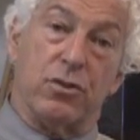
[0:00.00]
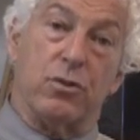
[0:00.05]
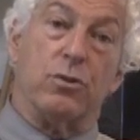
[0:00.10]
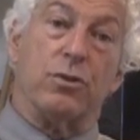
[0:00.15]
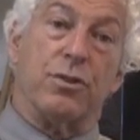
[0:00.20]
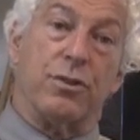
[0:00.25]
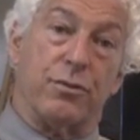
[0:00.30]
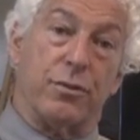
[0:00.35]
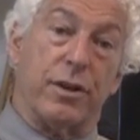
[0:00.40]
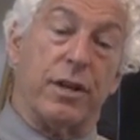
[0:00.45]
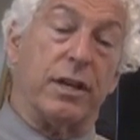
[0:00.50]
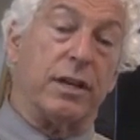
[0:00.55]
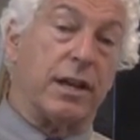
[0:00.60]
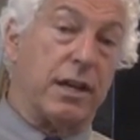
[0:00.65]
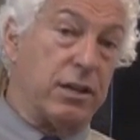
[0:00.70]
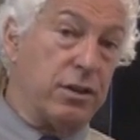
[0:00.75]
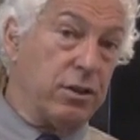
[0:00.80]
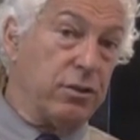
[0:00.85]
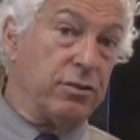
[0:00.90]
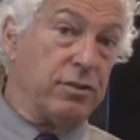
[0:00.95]
2 or 3, and
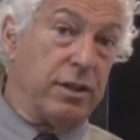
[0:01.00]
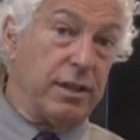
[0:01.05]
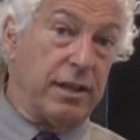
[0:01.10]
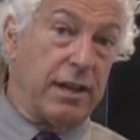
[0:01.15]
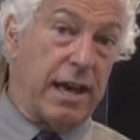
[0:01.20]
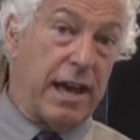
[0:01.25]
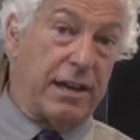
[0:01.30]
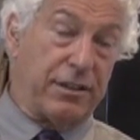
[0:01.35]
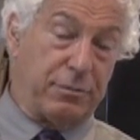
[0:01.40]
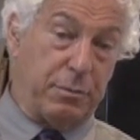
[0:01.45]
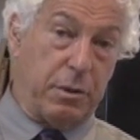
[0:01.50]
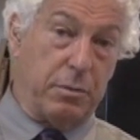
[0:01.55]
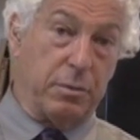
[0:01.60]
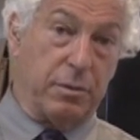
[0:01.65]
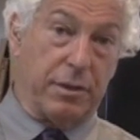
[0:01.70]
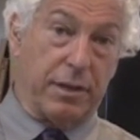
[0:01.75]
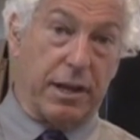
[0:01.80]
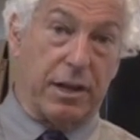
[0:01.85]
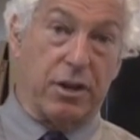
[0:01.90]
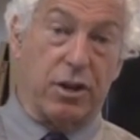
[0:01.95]
I usually ask
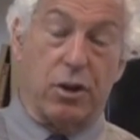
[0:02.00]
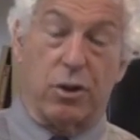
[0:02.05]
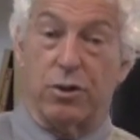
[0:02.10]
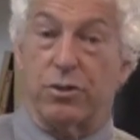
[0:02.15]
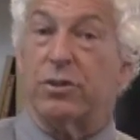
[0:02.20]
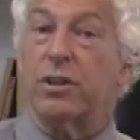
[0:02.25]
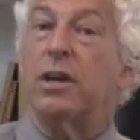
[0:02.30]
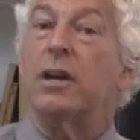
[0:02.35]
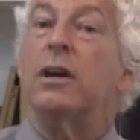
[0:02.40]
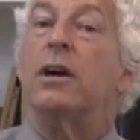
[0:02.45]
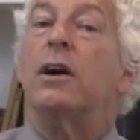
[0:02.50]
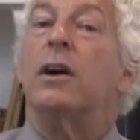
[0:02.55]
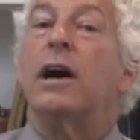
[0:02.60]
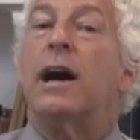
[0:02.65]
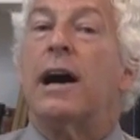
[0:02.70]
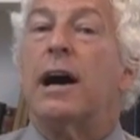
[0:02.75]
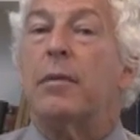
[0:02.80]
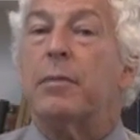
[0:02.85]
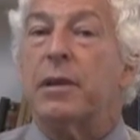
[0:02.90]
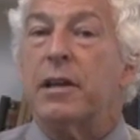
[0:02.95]
people that I coach,
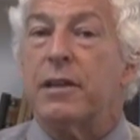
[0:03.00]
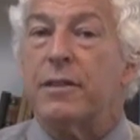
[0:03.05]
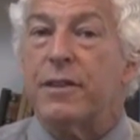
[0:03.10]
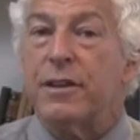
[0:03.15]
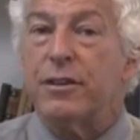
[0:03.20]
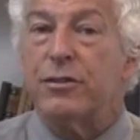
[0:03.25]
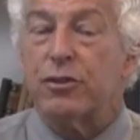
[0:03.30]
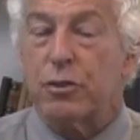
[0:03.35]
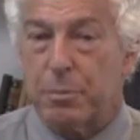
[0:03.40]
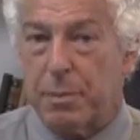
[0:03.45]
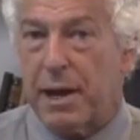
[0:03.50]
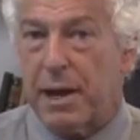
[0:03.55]
how many of these are